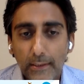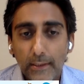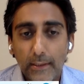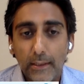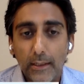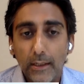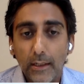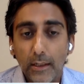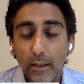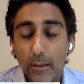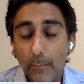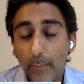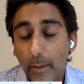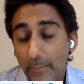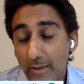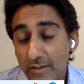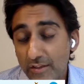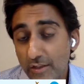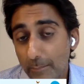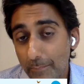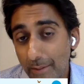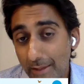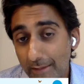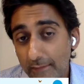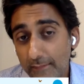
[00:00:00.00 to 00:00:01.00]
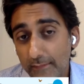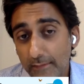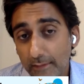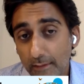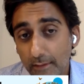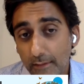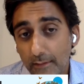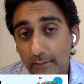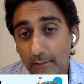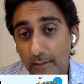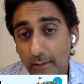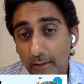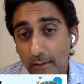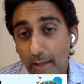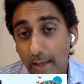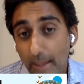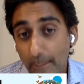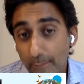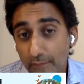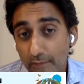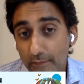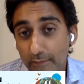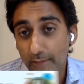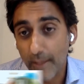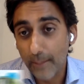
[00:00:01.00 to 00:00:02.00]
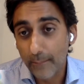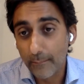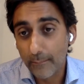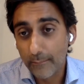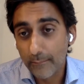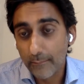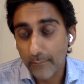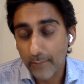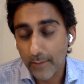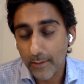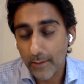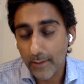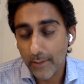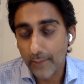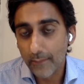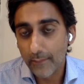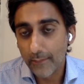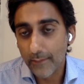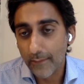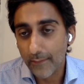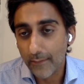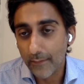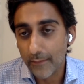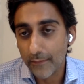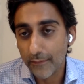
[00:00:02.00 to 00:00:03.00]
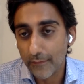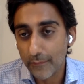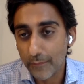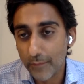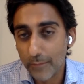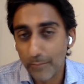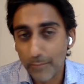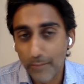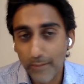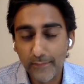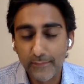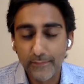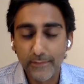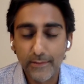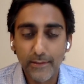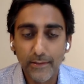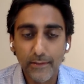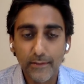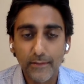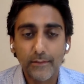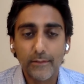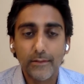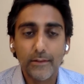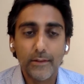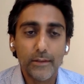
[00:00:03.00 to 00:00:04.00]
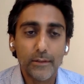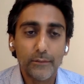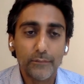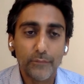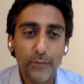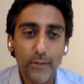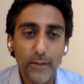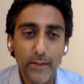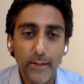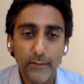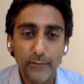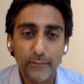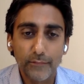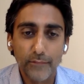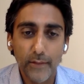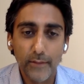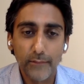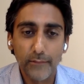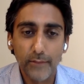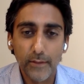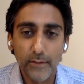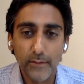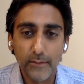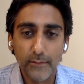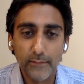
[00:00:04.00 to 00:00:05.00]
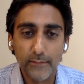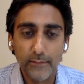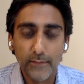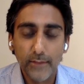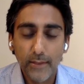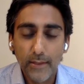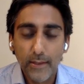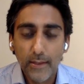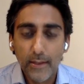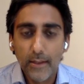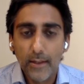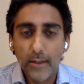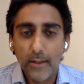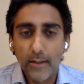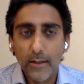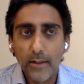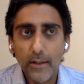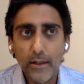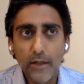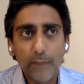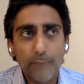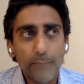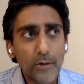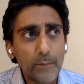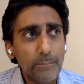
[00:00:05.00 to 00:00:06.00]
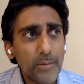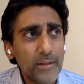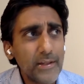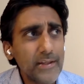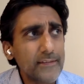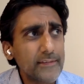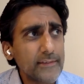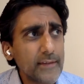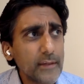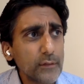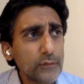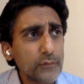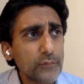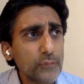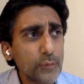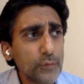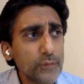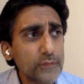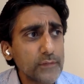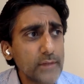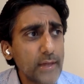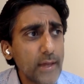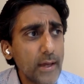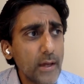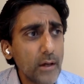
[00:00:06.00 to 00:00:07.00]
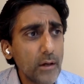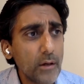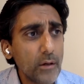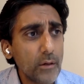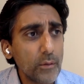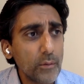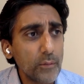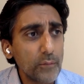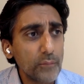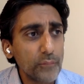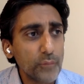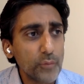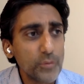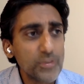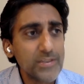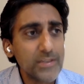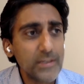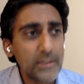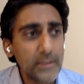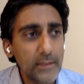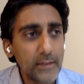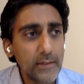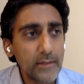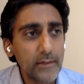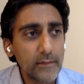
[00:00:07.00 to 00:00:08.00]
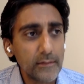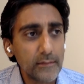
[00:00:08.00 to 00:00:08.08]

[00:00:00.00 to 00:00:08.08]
I'm actually based in Amsterdam, in the Netherlands, been based here for the last 5 years. But been at Salesforce now 14 years.